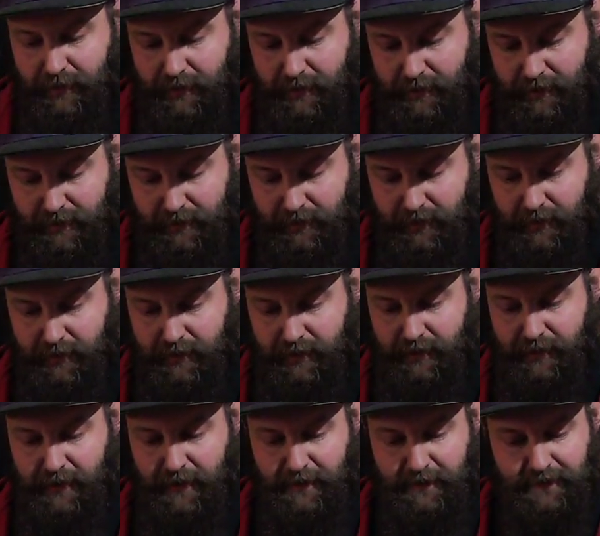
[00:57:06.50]
Oh,
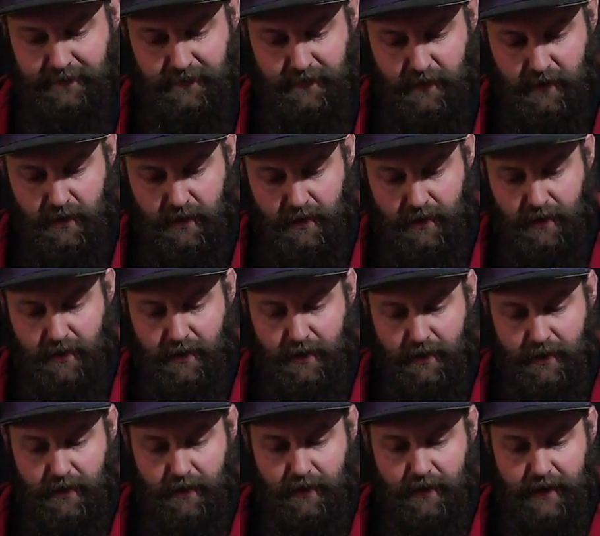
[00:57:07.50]
God.
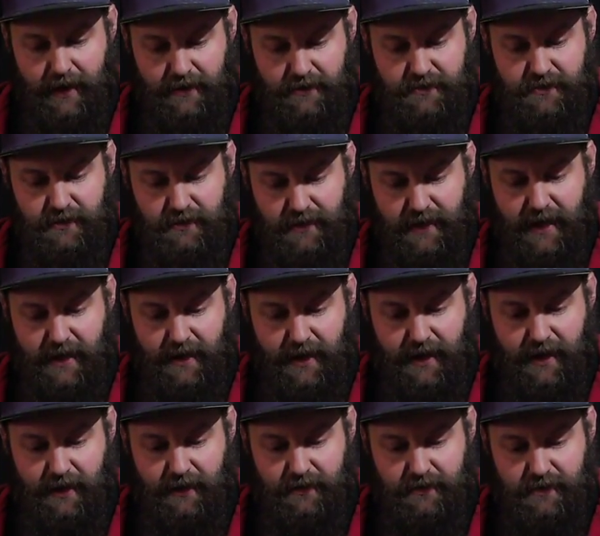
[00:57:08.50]
And to that
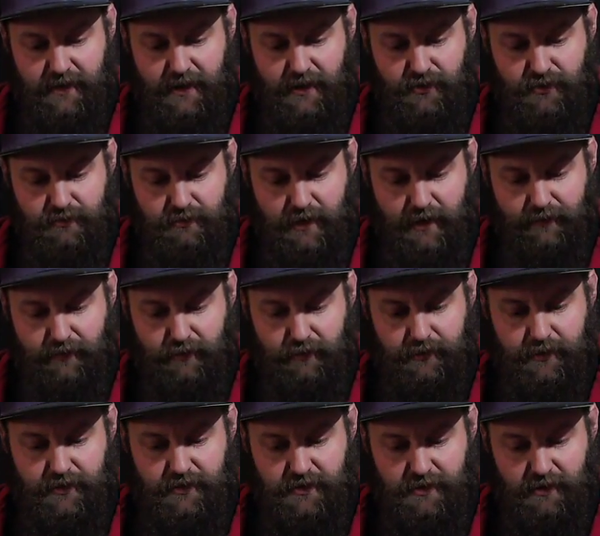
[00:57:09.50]
end, he
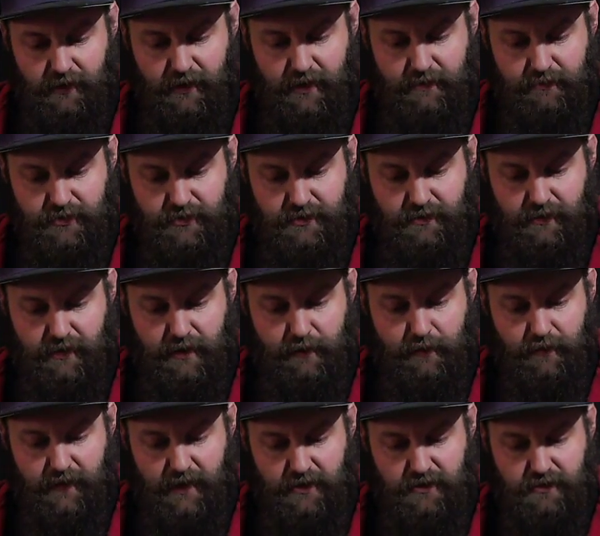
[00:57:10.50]
travelled the time
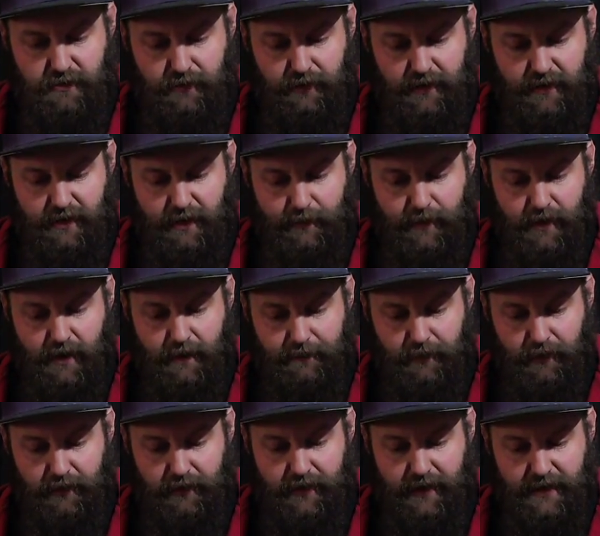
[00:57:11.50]
stream, eventually coming
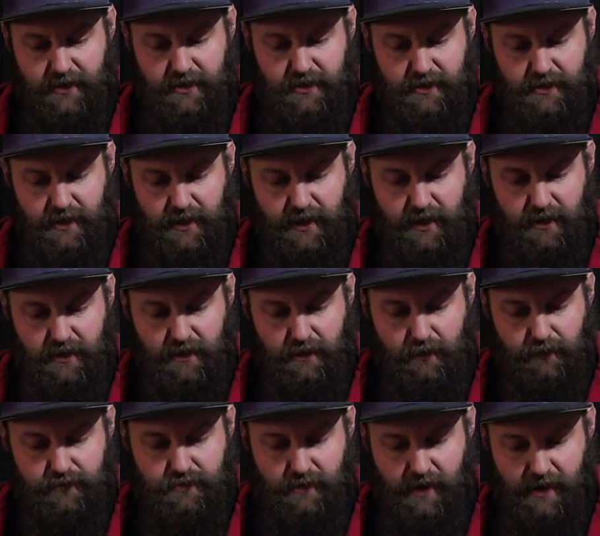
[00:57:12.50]
upon a scene
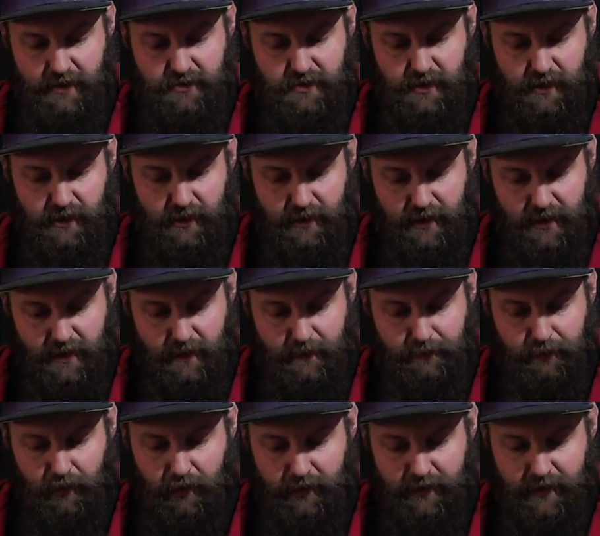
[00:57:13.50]
of tragedy and
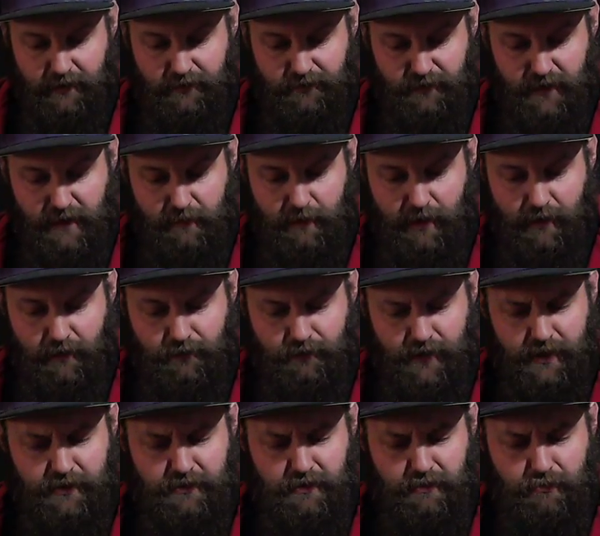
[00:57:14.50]
upon a female
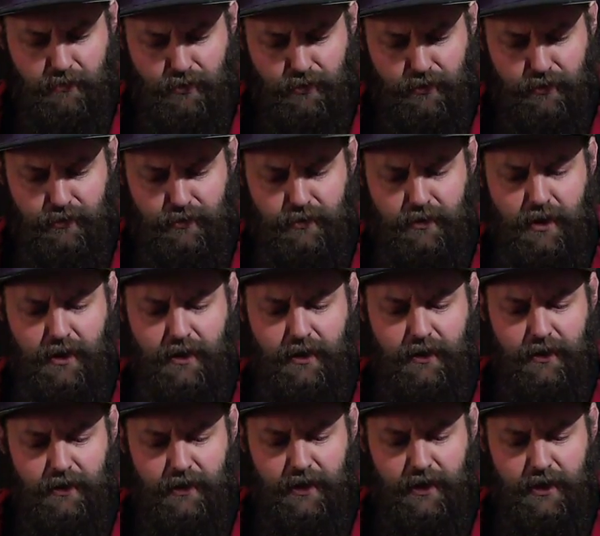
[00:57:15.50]
victim who,
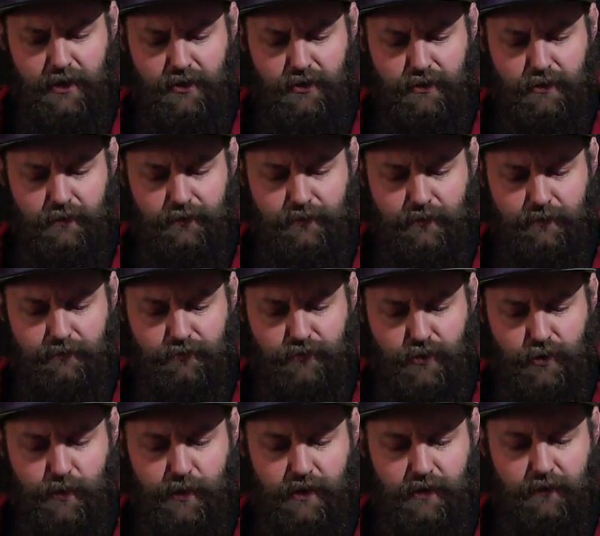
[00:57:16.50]
he knew from
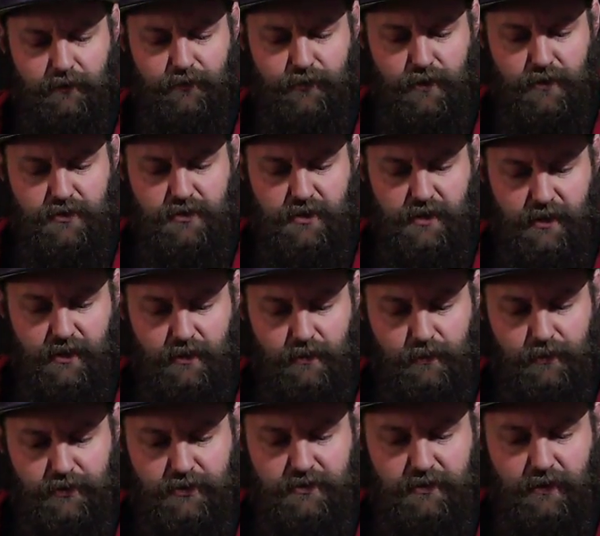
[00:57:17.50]
viewing the future,
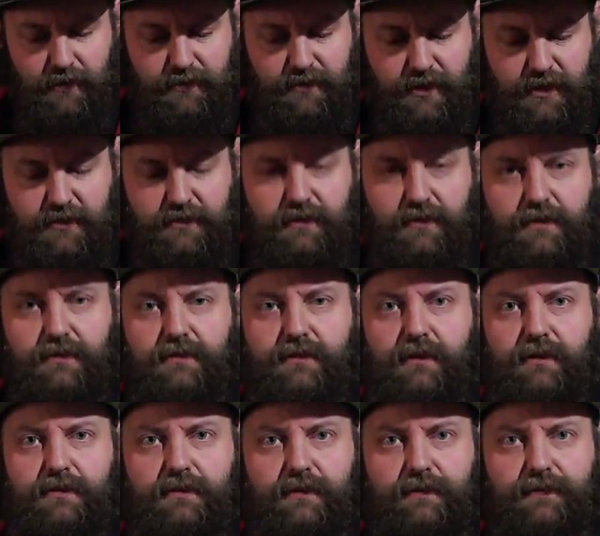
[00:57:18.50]
was not destined
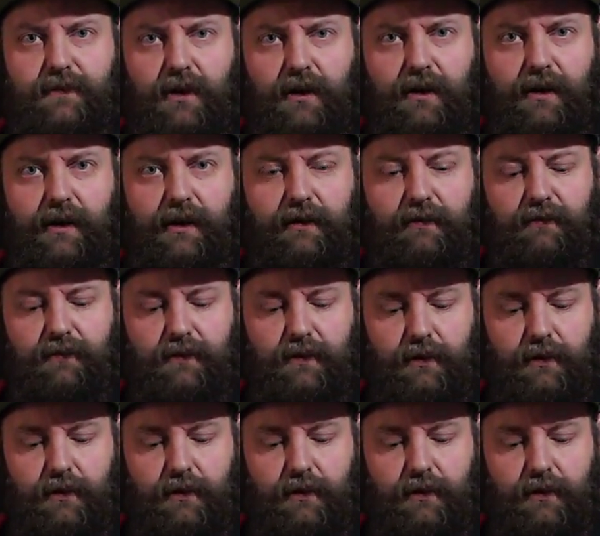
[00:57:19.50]
to survive.